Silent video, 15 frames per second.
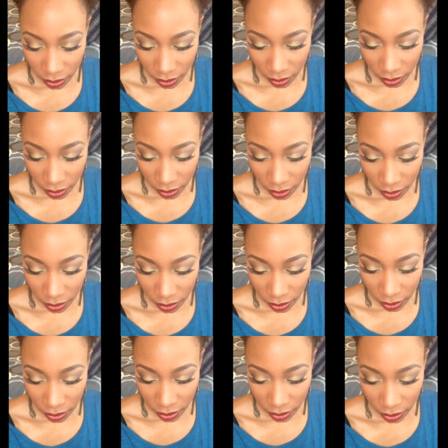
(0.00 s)

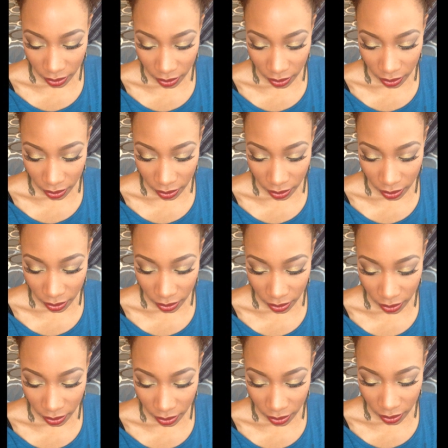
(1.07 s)

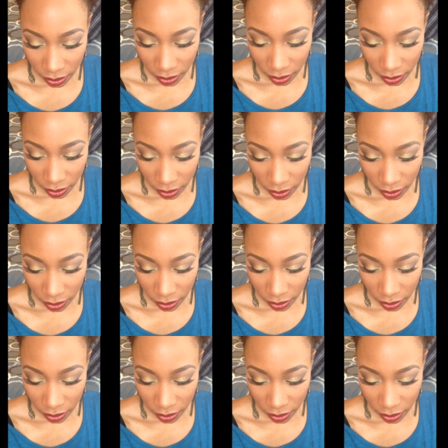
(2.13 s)

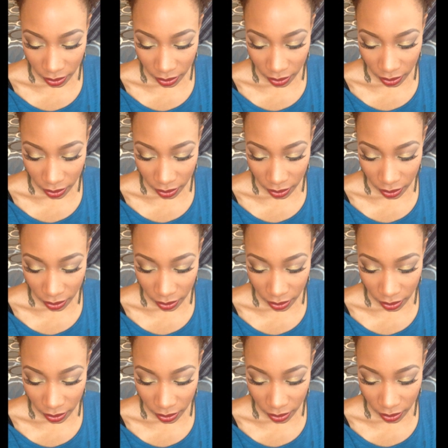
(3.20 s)

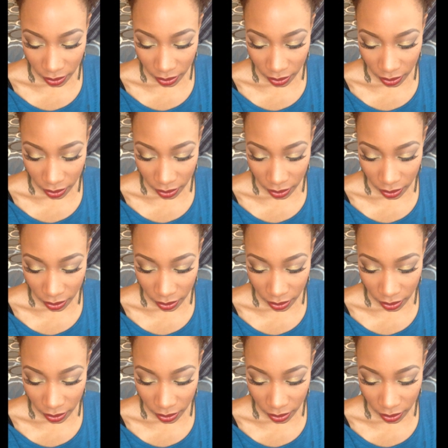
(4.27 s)
Nothing is said.